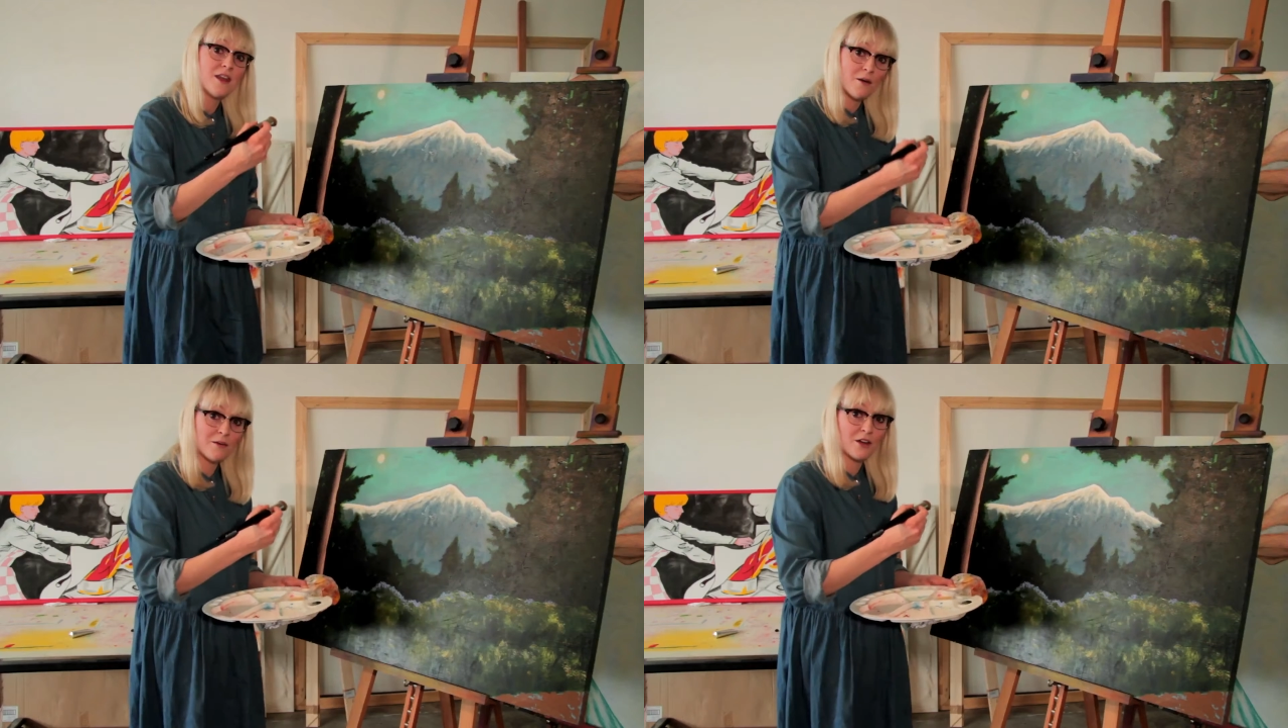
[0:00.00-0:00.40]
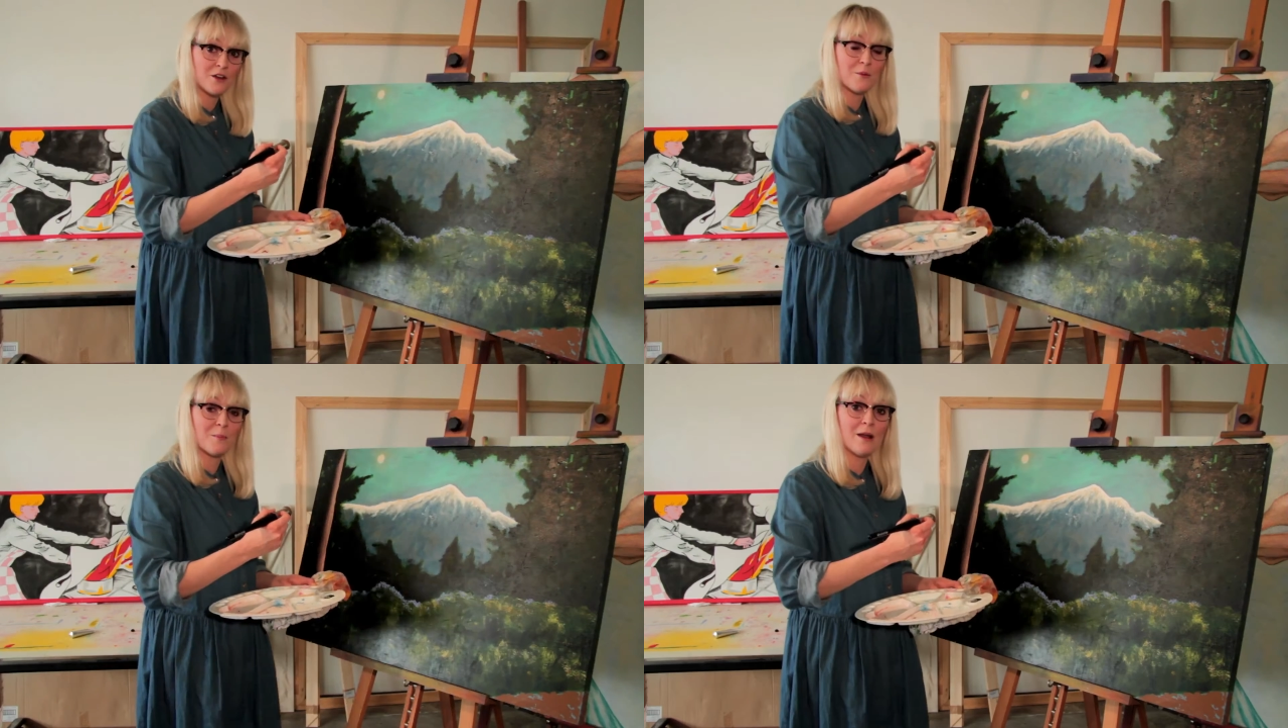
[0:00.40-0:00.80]
Now I'm going
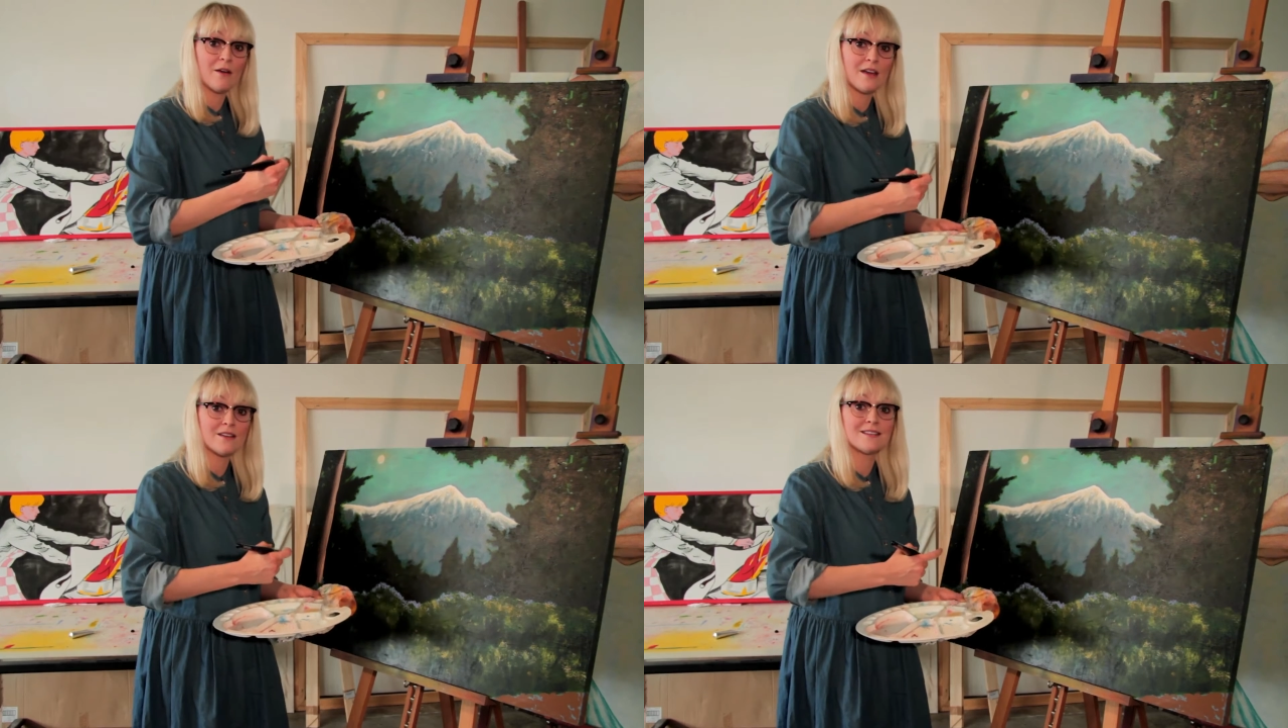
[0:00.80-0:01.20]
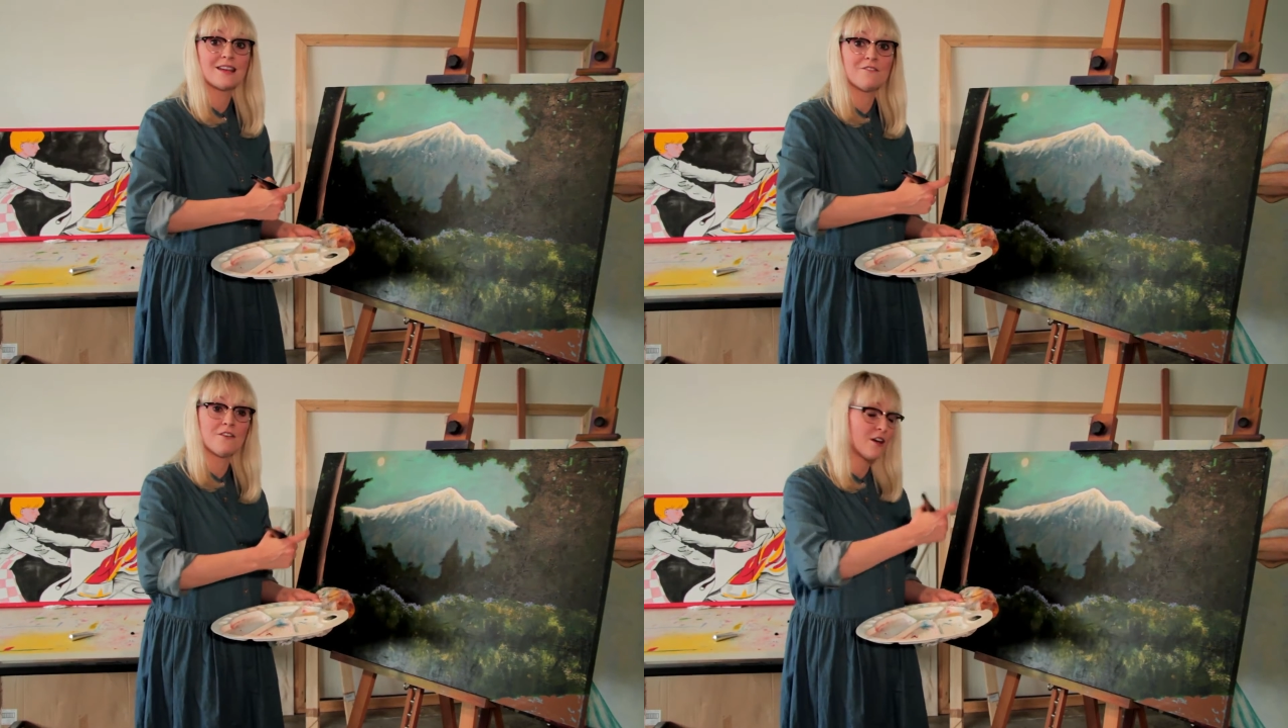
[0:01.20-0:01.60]
to apply it to
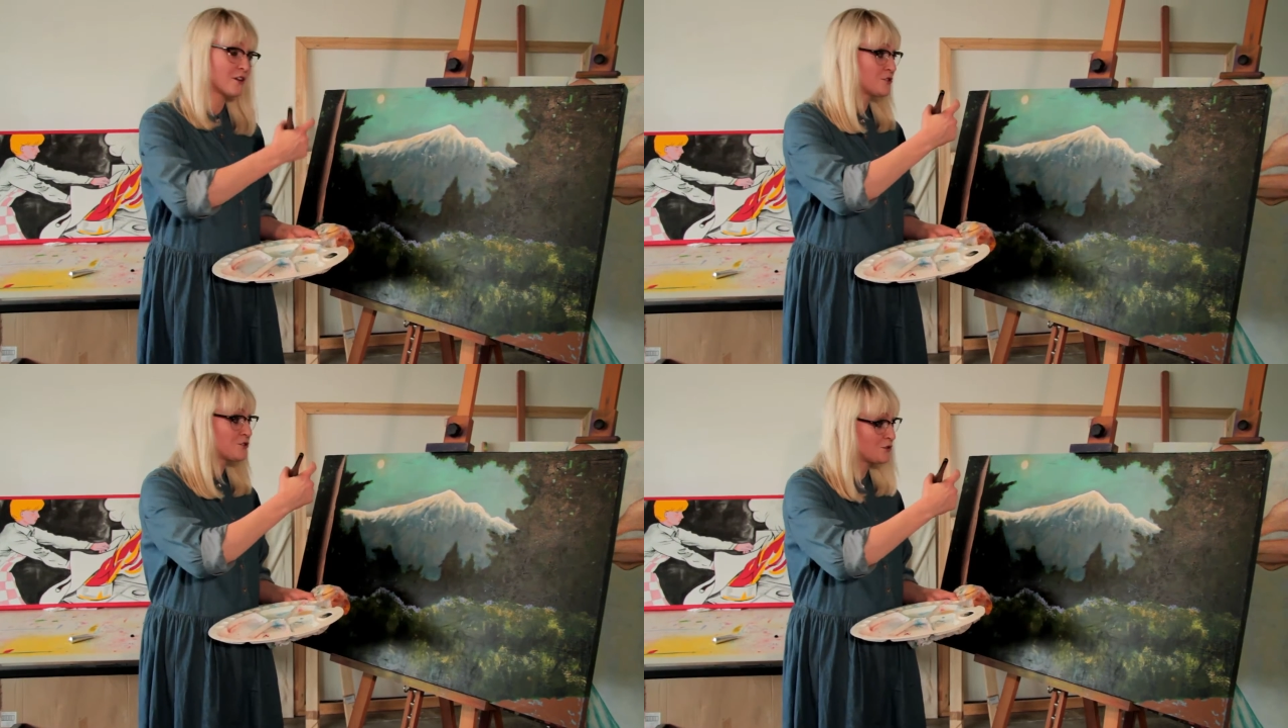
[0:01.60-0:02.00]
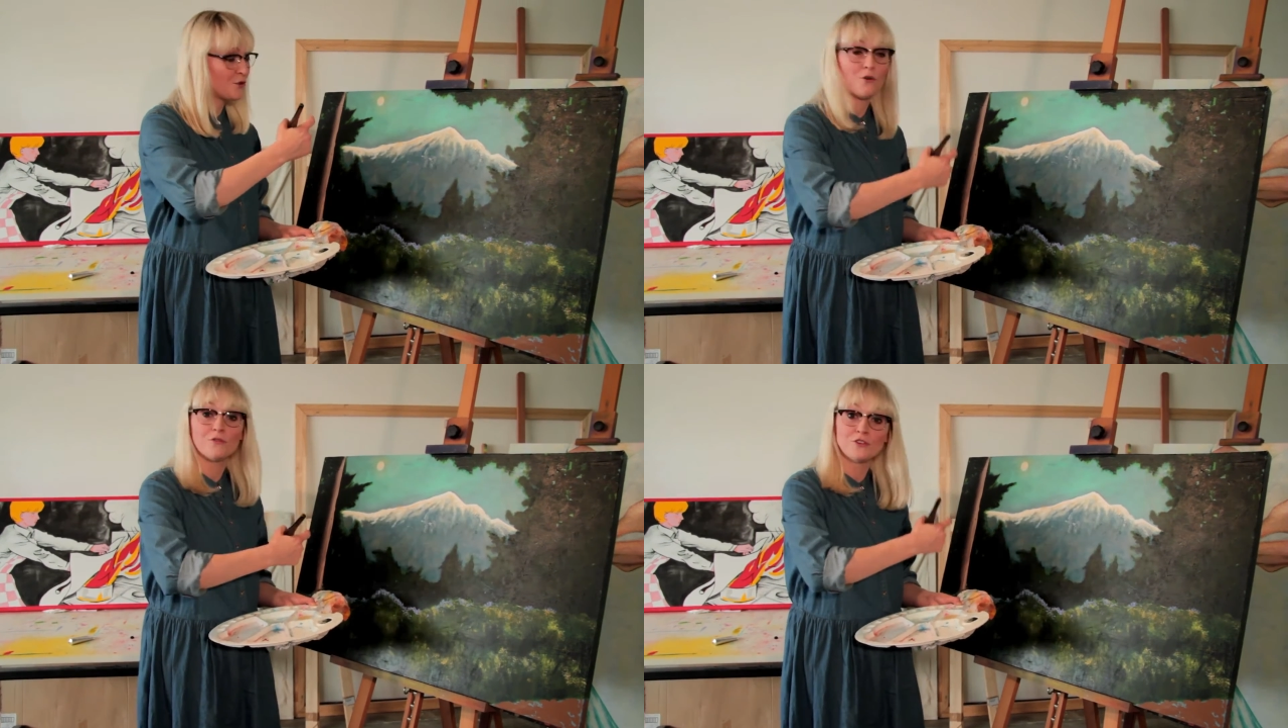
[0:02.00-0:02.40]
give a
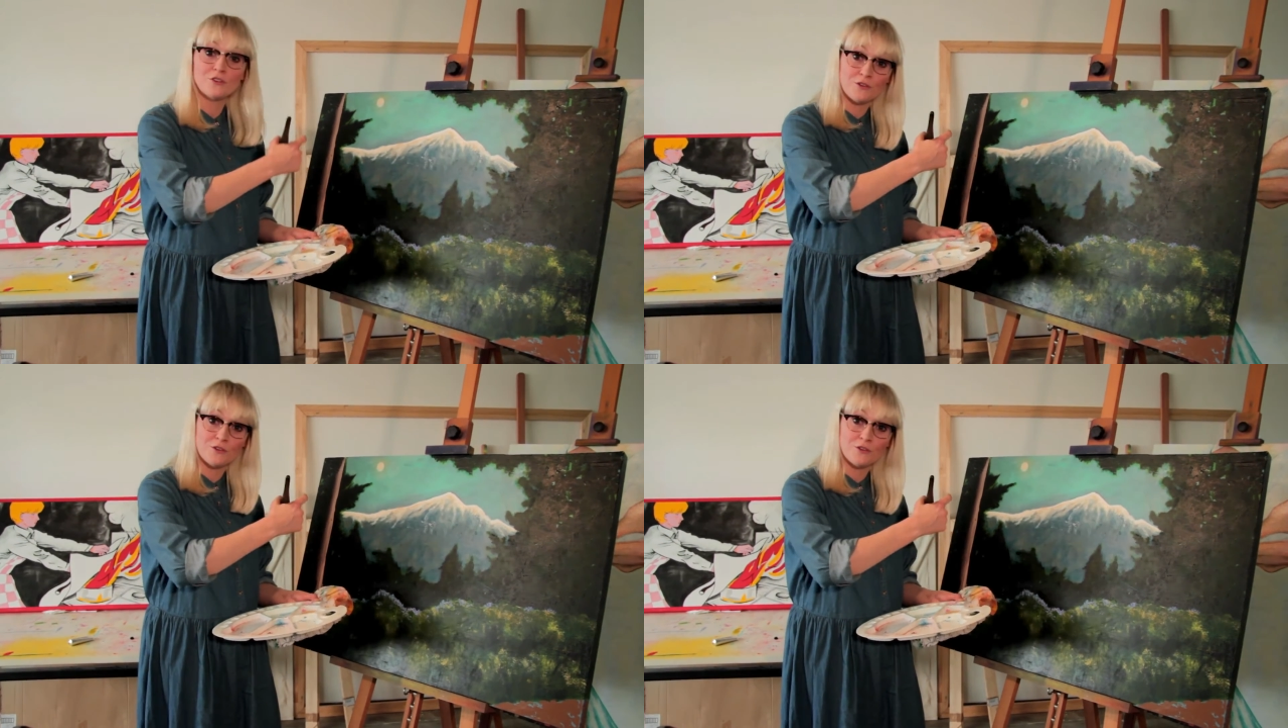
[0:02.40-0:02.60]
soft,